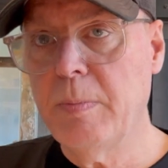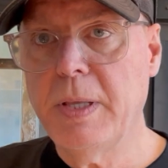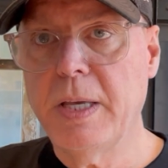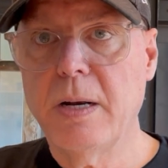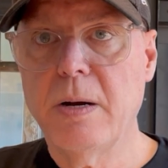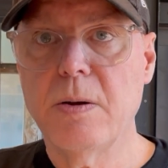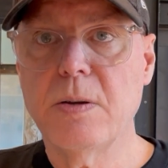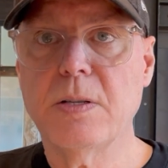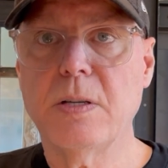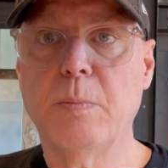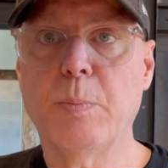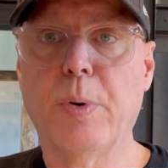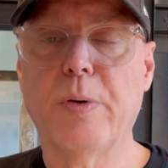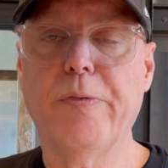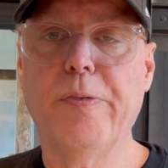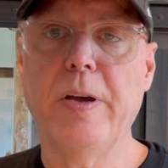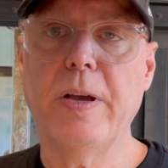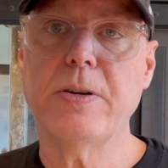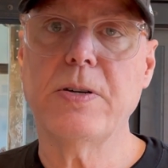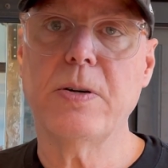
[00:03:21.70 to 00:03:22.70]
leaders and
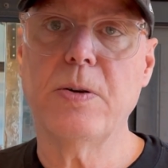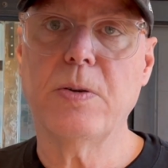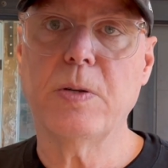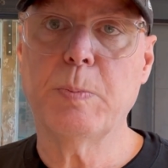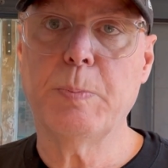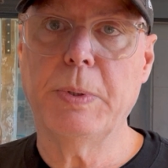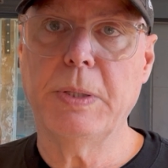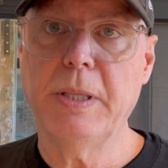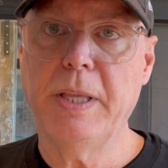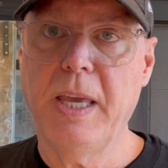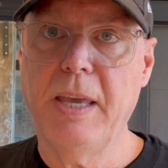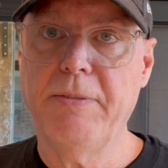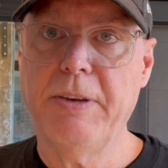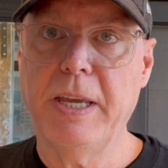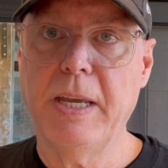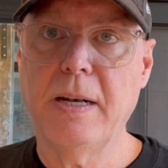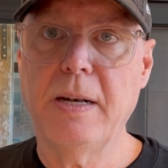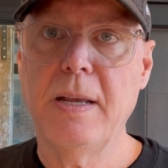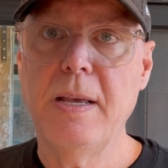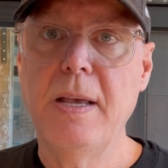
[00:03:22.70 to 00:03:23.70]
professionals
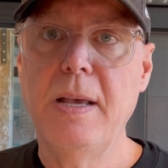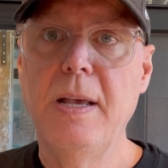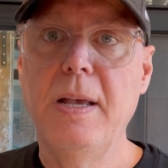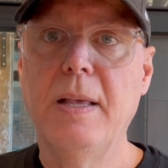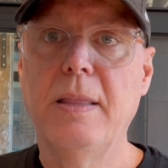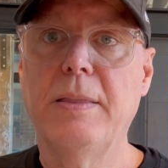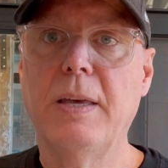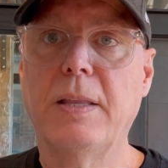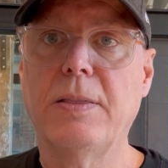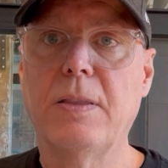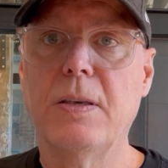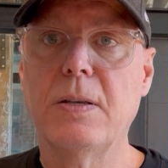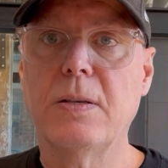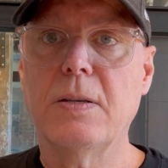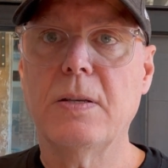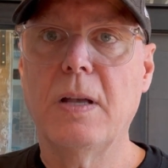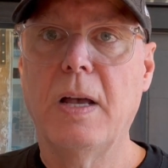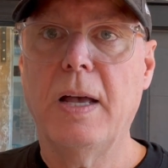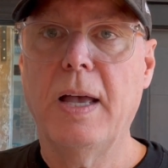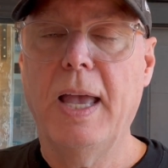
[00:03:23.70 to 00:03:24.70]
believing that
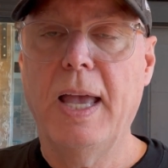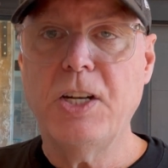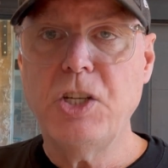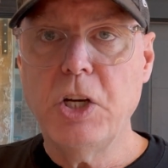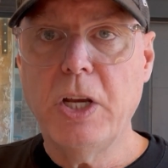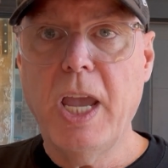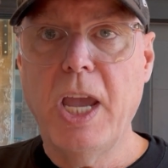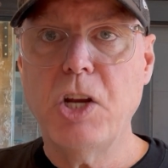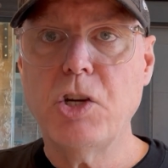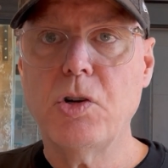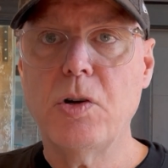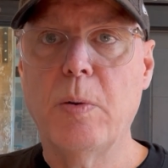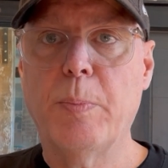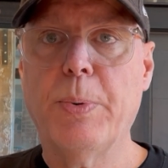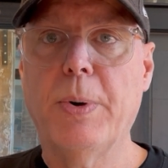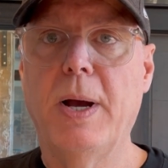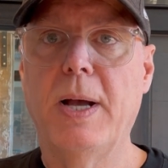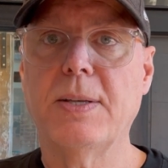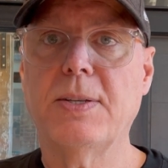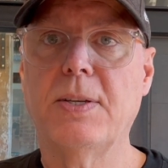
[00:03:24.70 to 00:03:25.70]
the educational
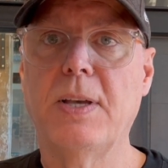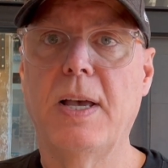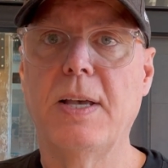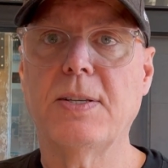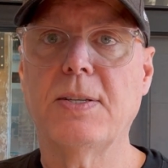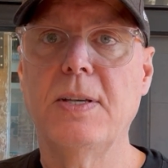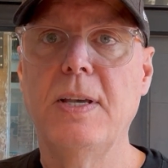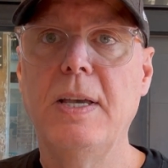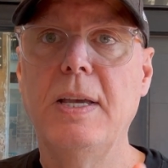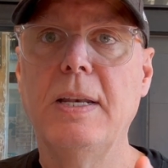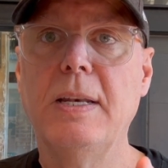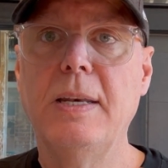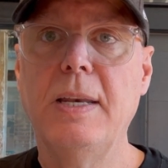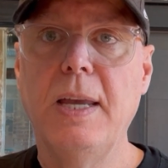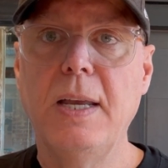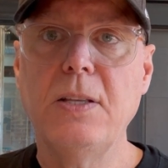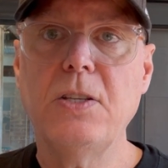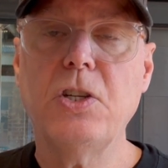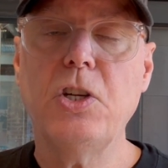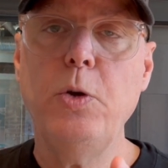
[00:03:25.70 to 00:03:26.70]
process
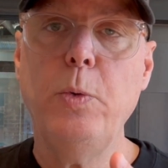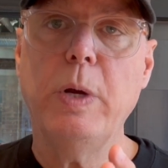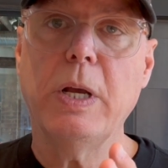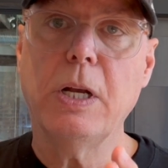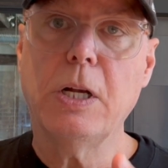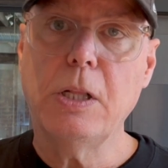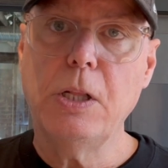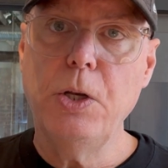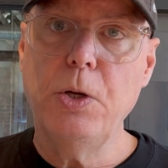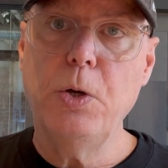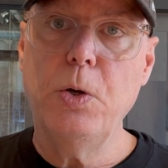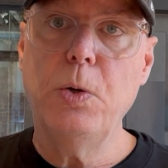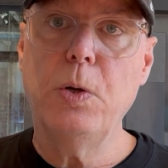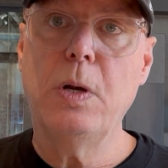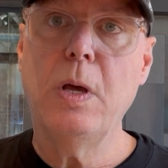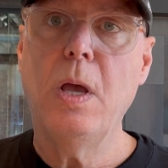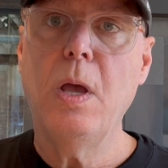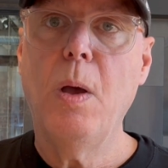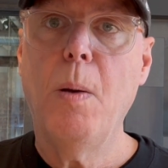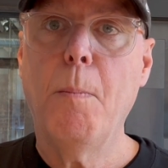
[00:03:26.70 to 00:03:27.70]
needs to
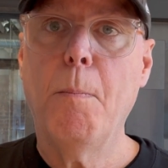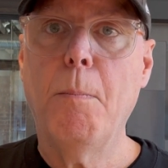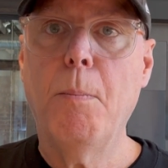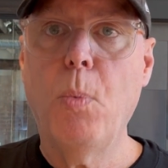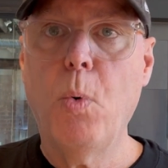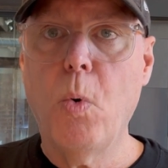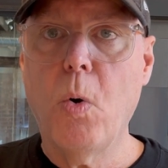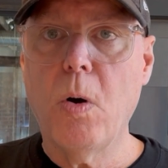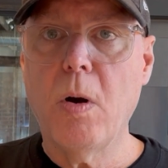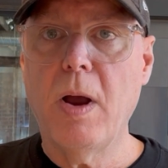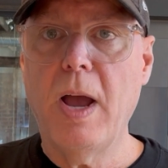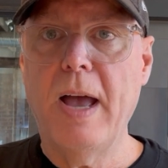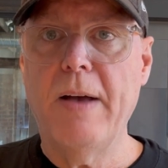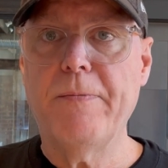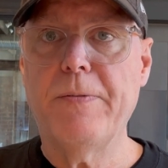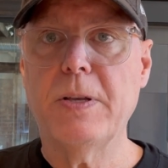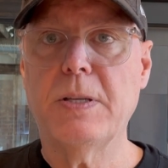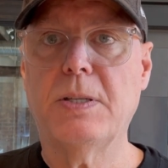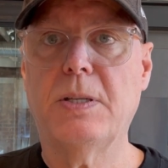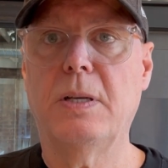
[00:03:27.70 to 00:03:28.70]
include more
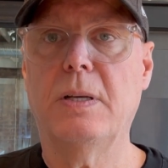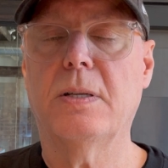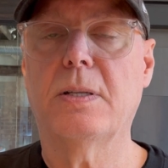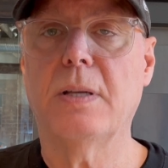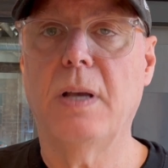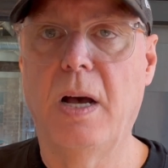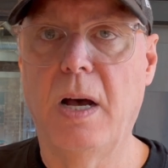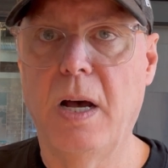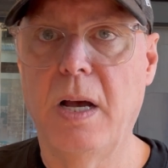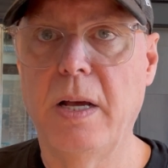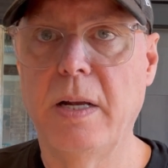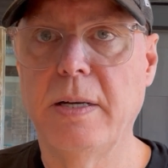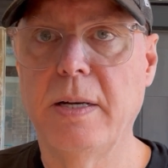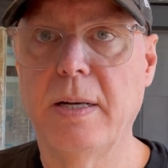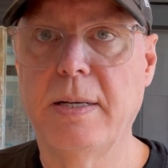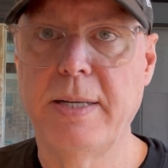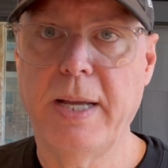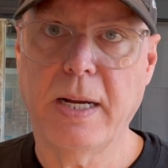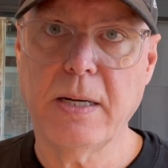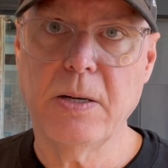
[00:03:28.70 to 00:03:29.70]
emphasis
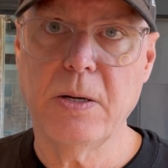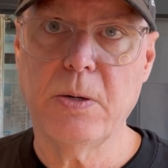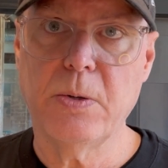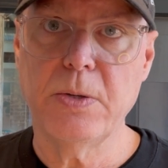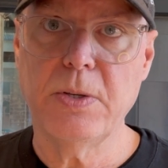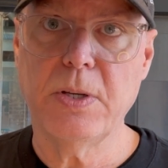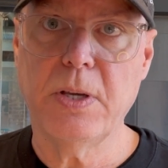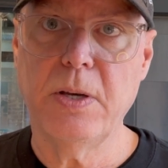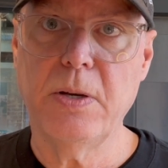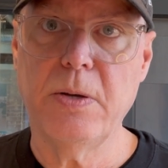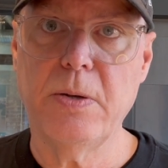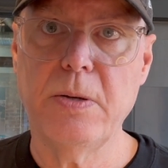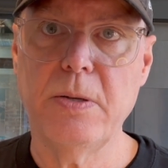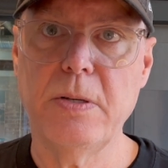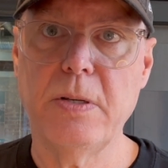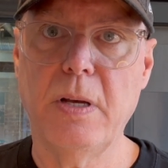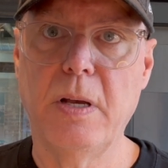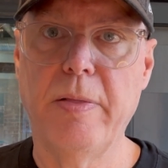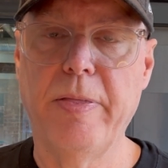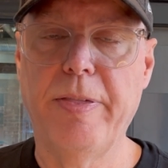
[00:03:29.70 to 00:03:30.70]
on technical
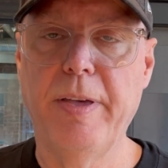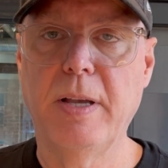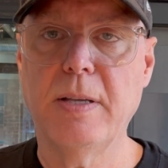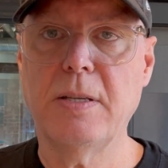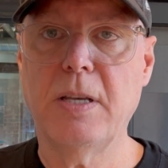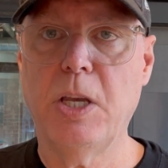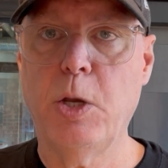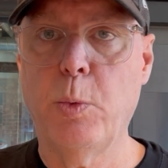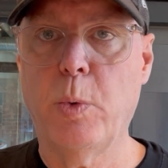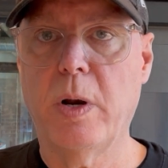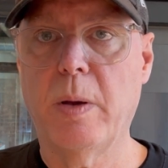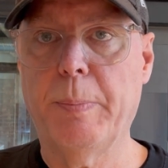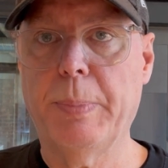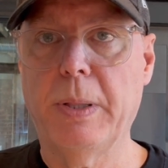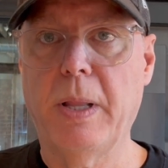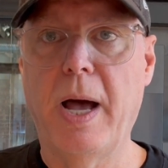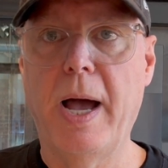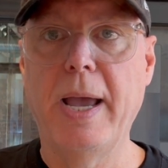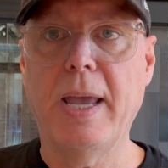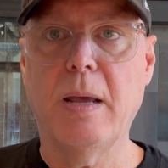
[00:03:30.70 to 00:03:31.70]
skills and things that you would
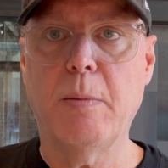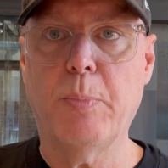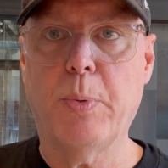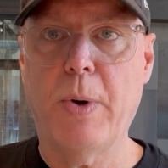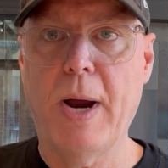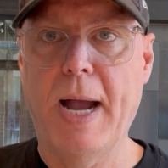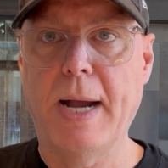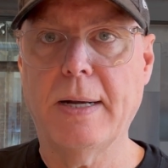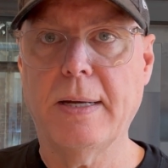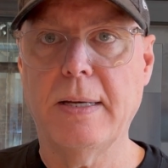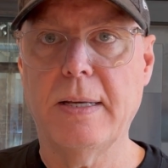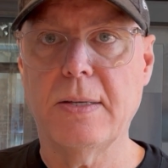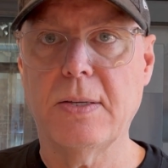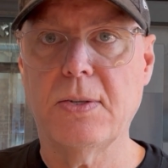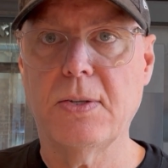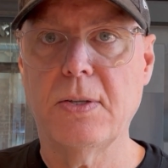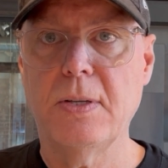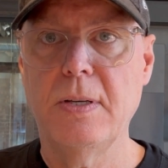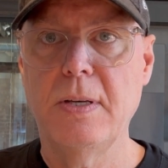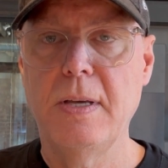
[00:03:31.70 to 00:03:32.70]
apply in practice.